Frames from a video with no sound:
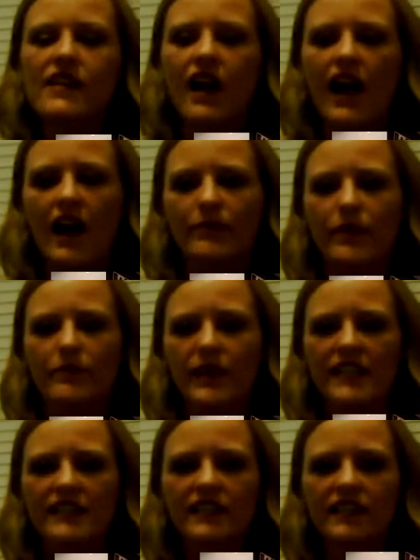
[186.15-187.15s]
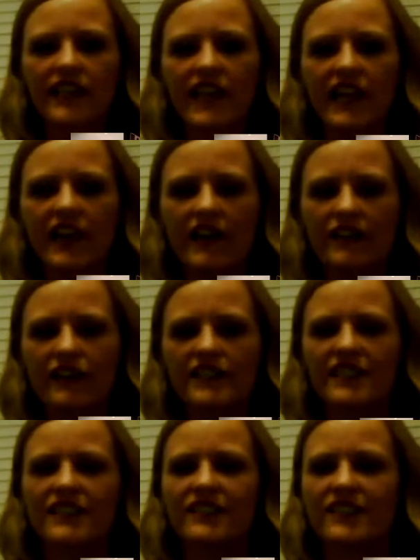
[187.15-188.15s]
But basically, this
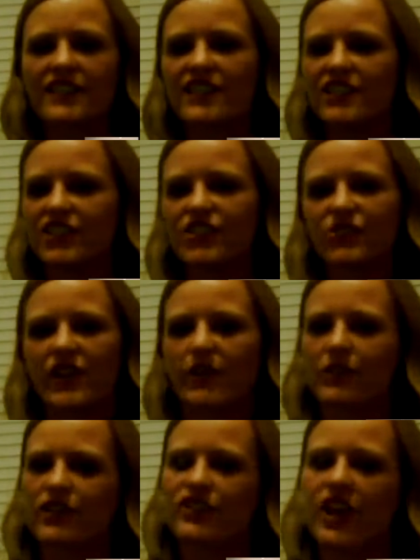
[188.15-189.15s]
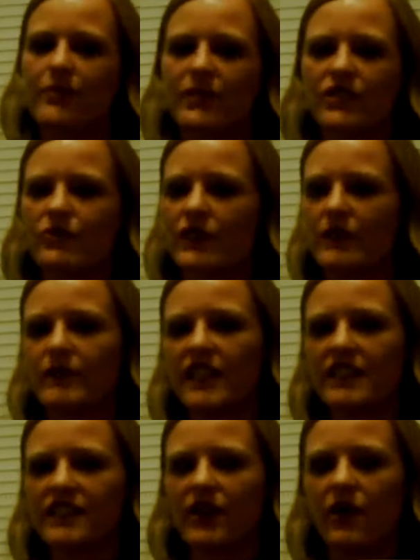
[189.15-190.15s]
is a 2-day workshop in 20
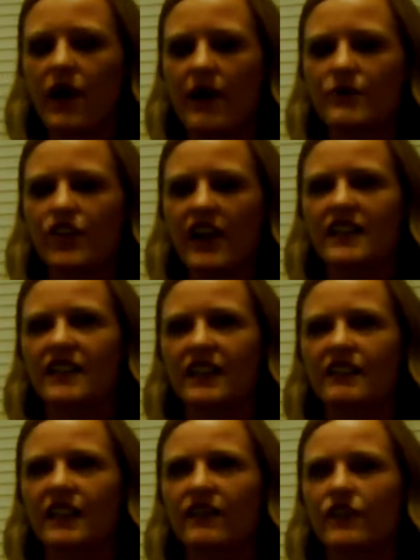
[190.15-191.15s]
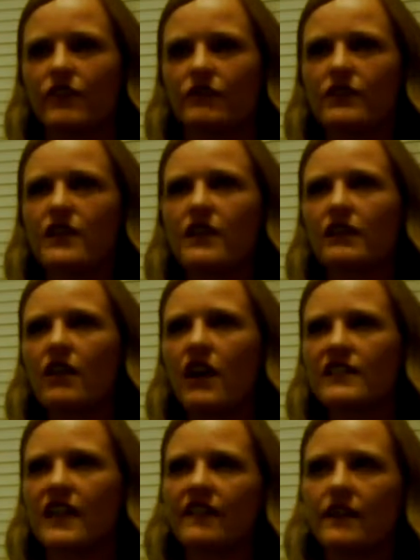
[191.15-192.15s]
minutes, so I'm trying to give you
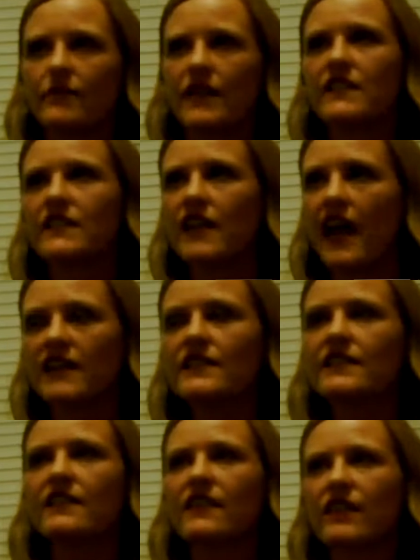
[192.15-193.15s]
content that makes sense,